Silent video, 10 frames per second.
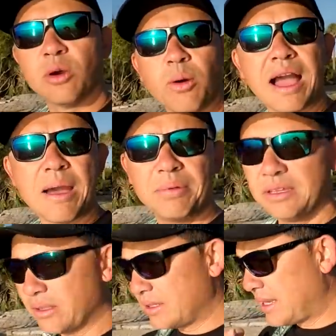So what
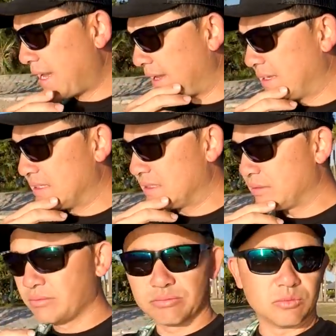happened the other day
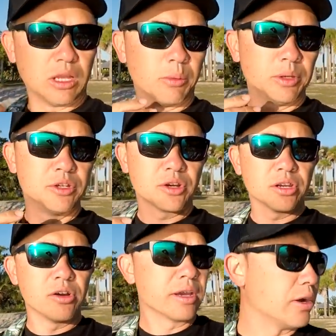is uh, we took her
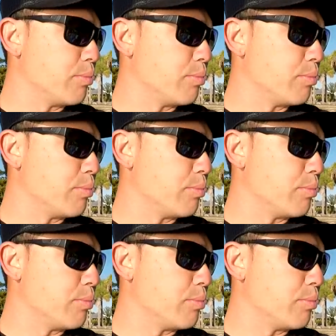to go get her